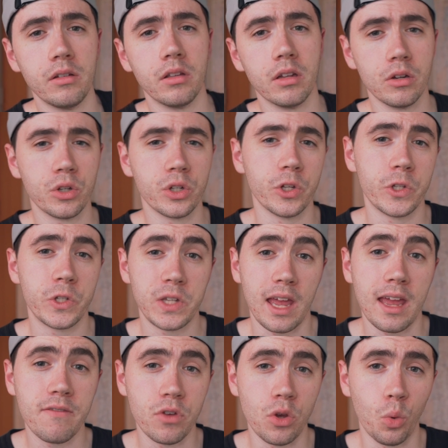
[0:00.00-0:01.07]
that you should
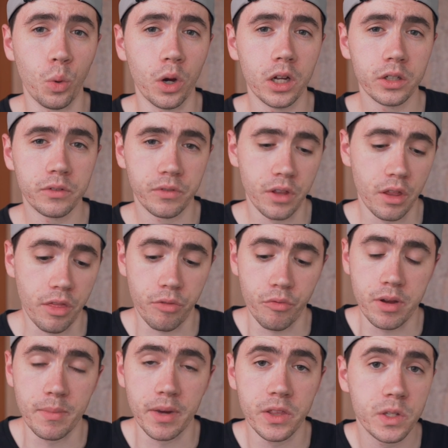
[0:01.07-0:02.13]
save Uworld for the
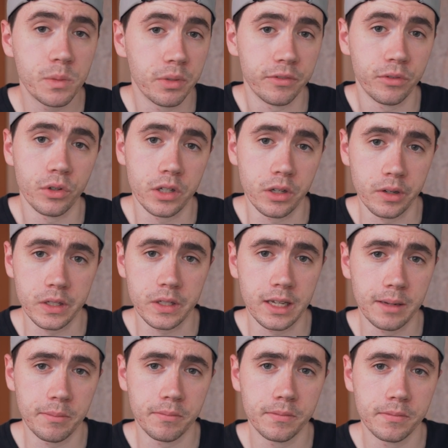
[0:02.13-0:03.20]
3 months before your exam.